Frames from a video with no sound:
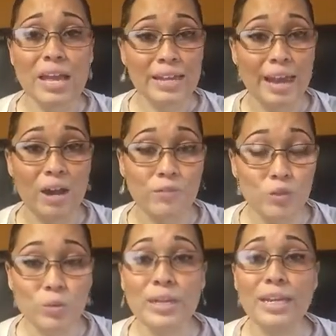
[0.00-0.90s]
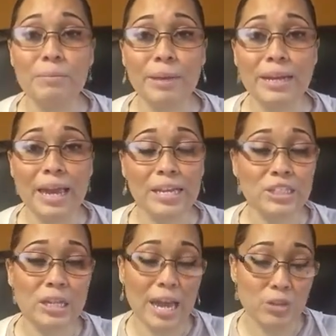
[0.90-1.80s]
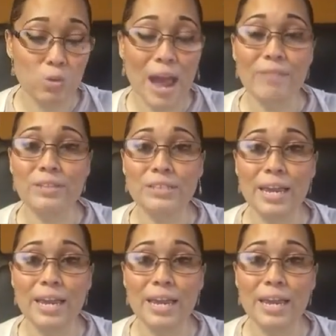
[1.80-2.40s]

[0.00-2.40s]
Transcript: Now, if you need medication and you have to